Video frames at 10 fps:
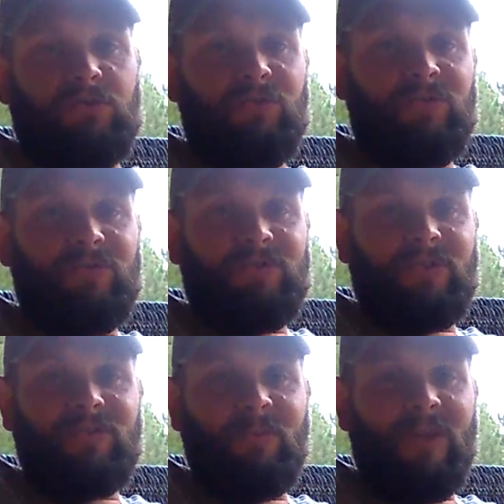tuned,
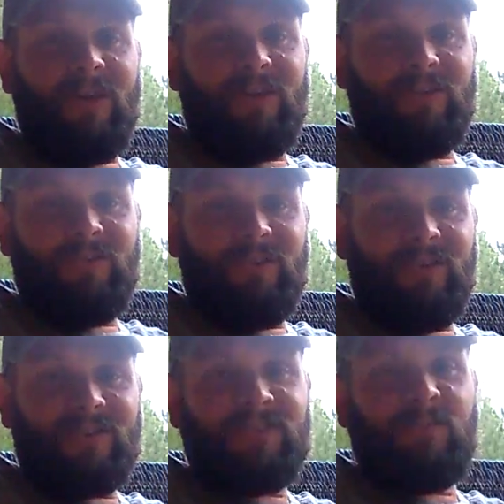turned me on to an
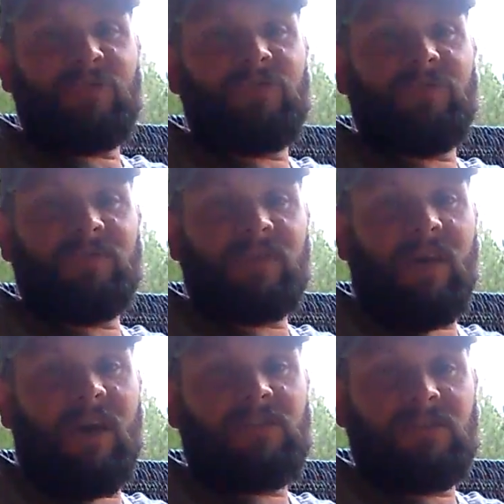exceptional
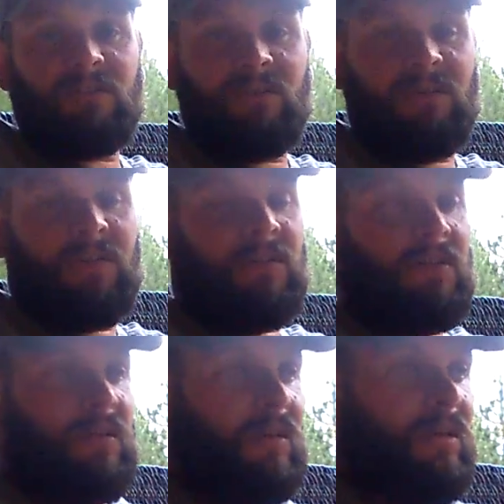scotch,
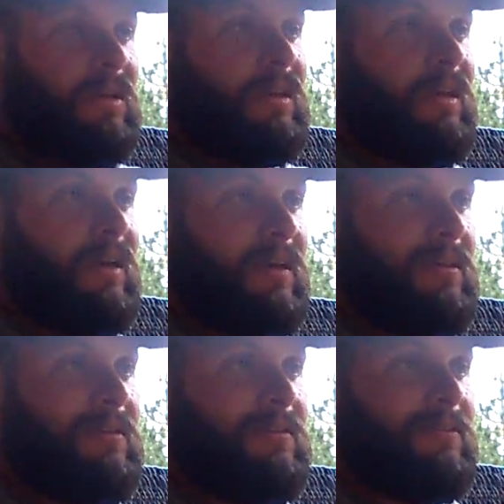and uh,
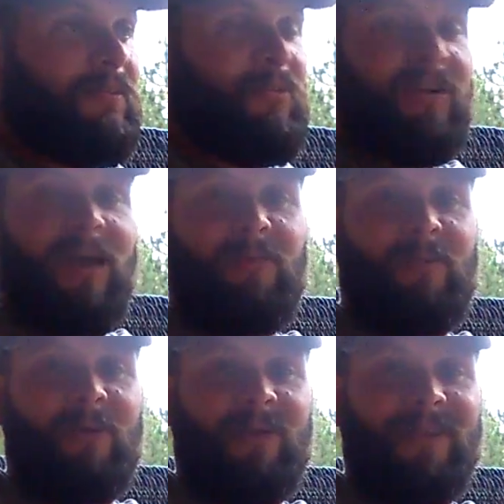so I'm pretty happy
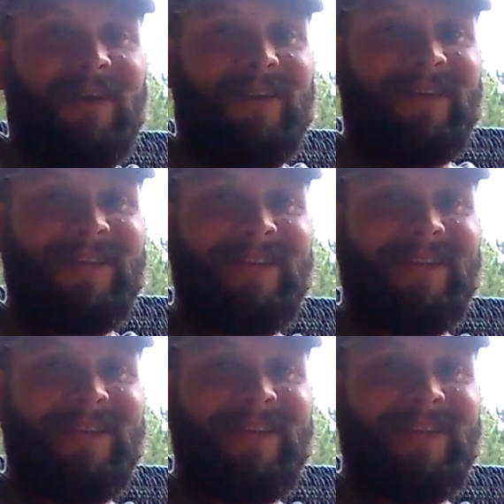about that.